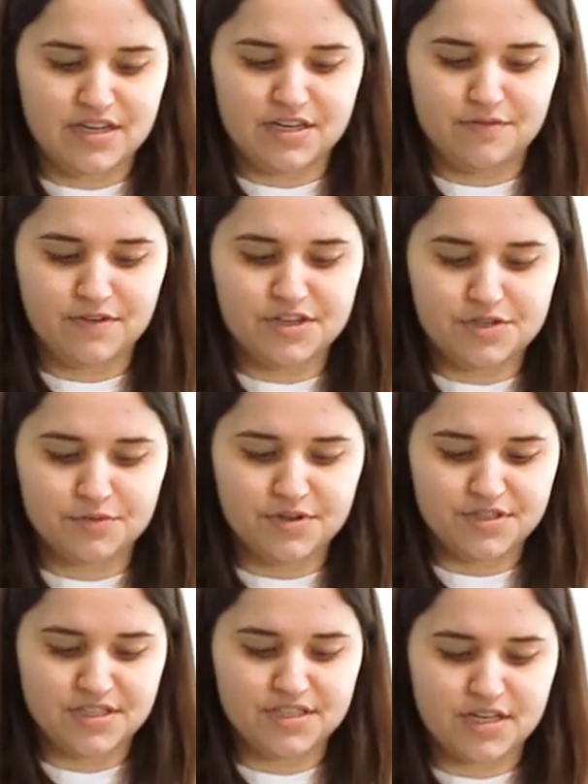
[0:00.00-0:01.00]

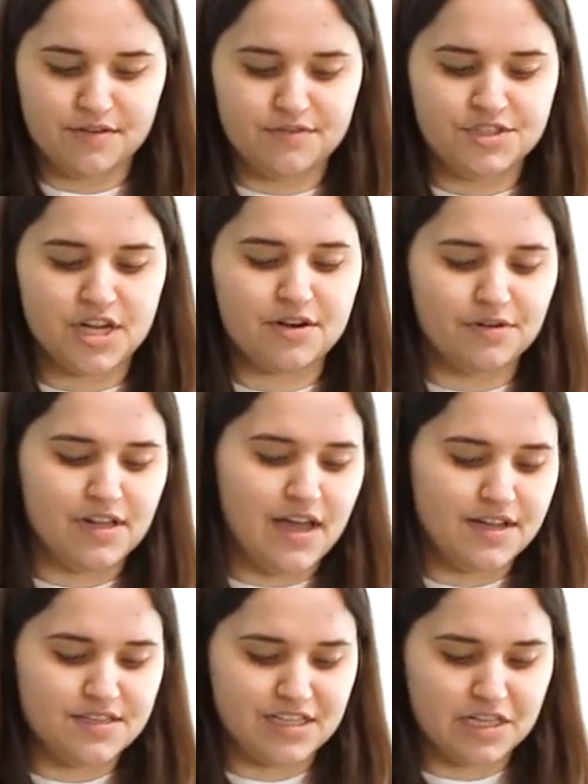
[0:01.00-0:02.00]
individuals instead of
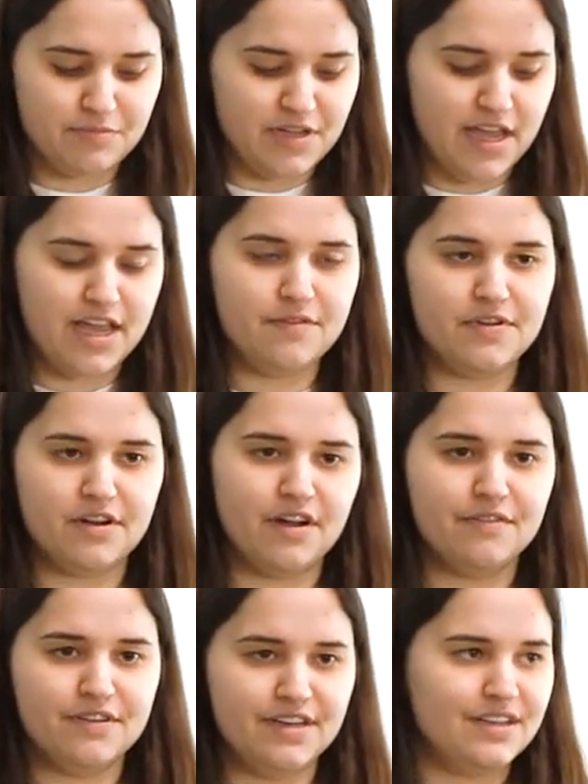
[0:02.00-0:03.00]
generalizing the behavior
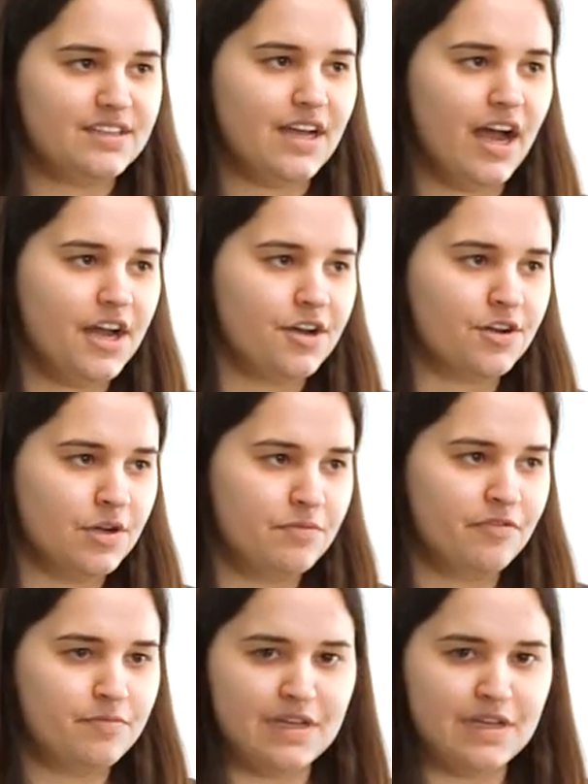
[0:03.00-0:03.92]
of an entire group of